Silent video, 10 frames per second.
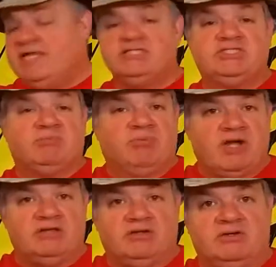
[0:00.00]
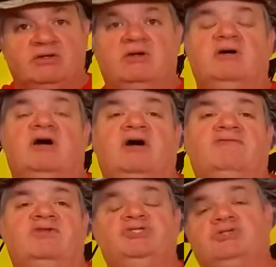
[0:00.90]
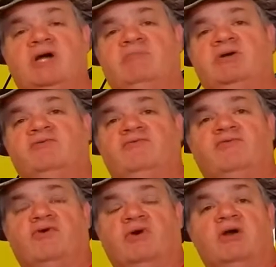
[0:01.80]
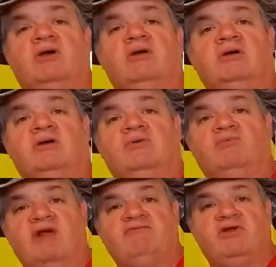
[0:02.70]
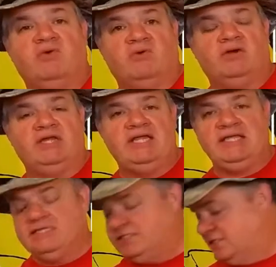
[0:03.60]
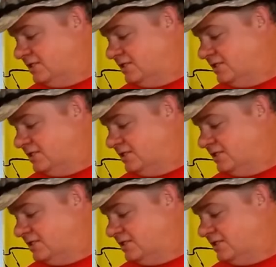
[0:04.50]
he is the brother of the drummer for Reverend Horton Heat.